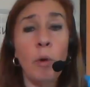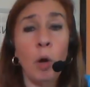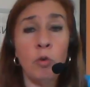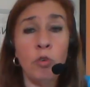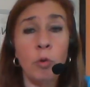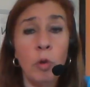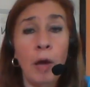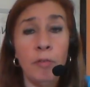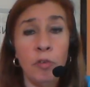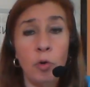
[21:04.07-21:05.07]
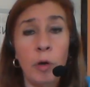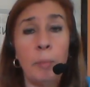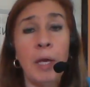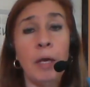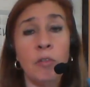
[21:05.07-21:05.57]
own true love story
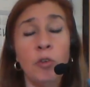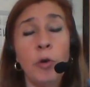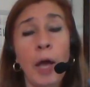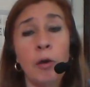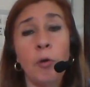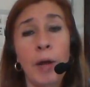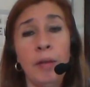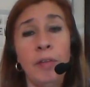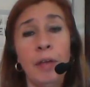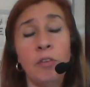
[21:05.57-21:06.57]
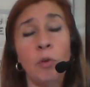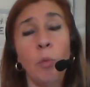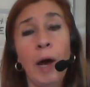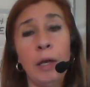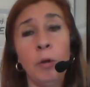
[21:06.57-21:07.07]
because you're not crazy as to
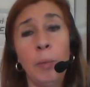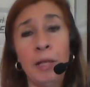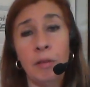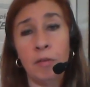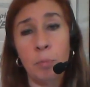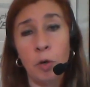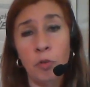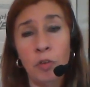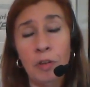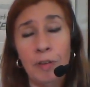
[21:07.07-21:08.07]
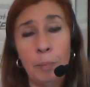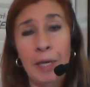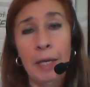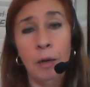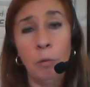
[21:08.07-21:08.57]
why you met this person to
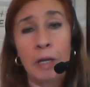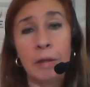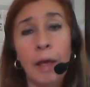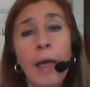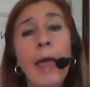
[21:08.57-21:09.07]
begin with.